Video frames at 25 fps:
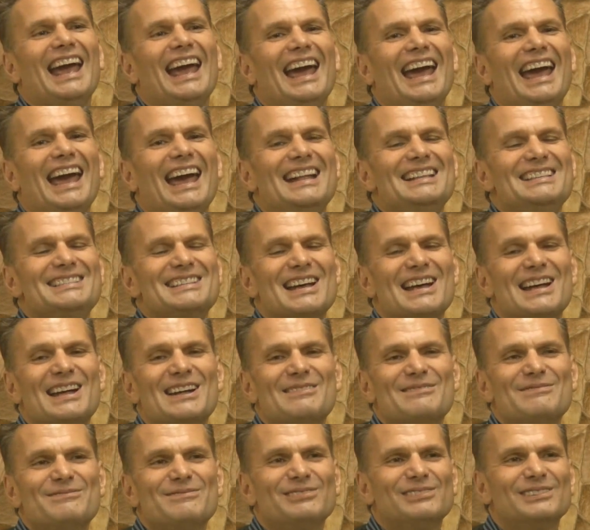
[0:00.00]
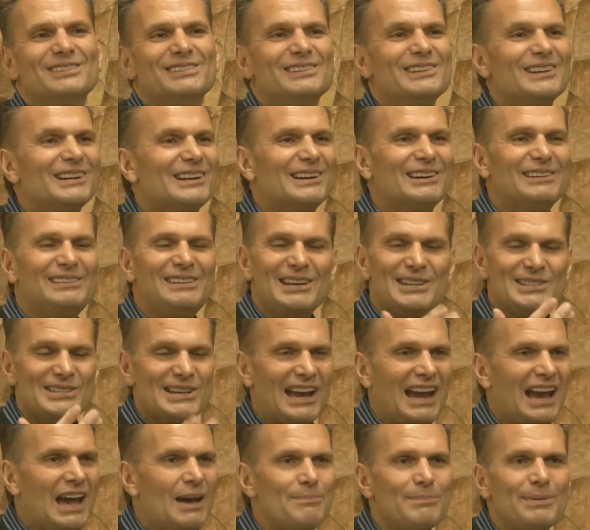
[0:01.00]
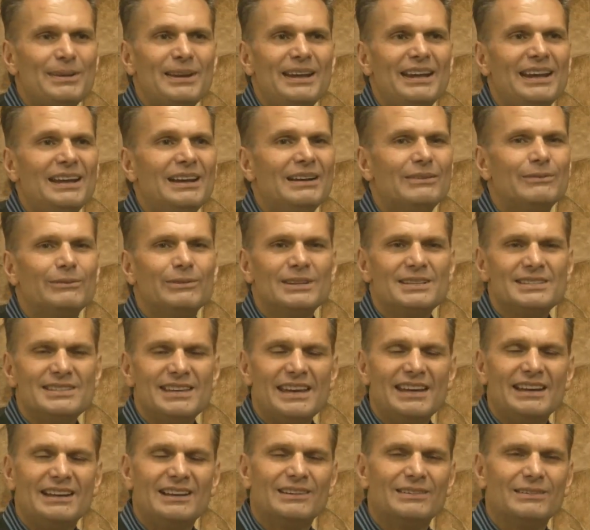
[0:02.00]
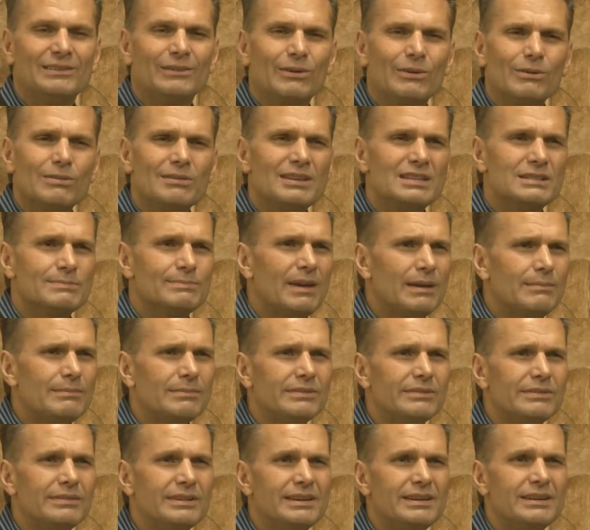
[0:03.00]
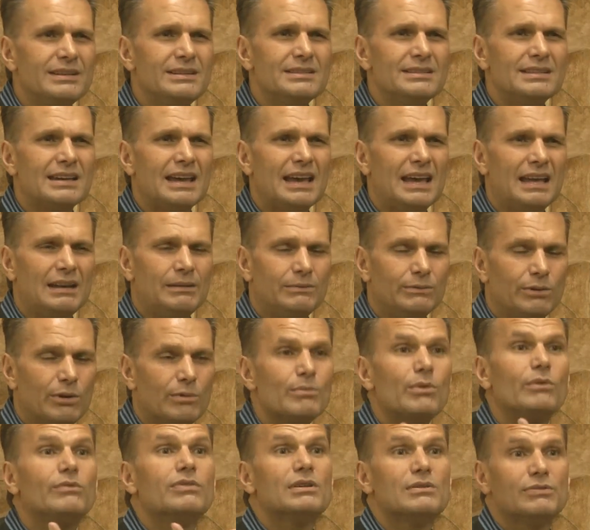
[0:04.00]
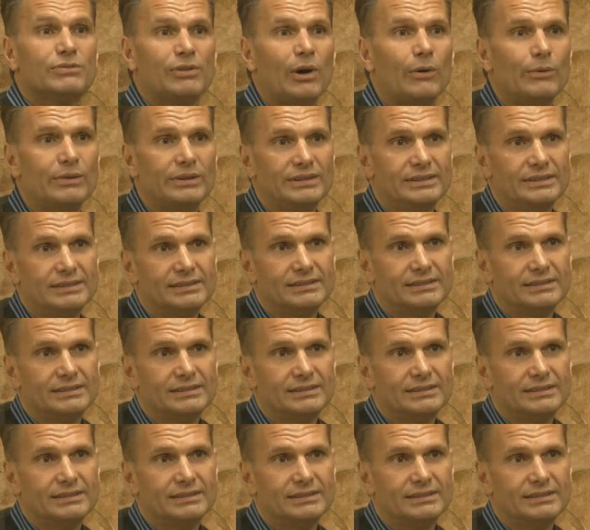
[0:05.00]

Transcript: And look, good things are happening. We take all these memories and we're moving forward.